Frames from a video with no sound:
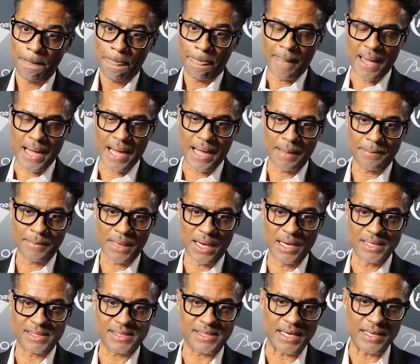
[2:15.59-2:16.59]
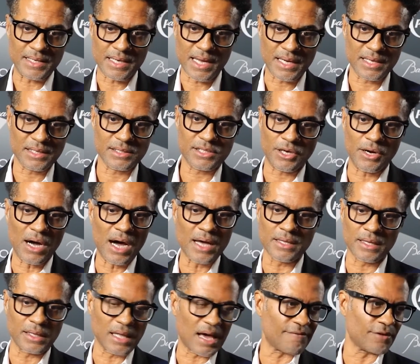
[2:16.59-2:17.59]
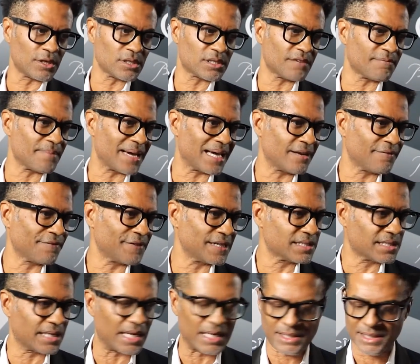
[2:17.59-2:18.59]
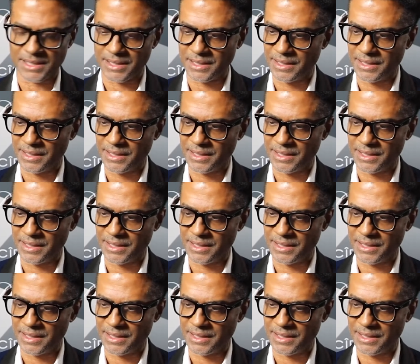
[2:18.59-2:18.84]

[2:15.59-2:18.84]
I'm ascending to other levels of manifestation.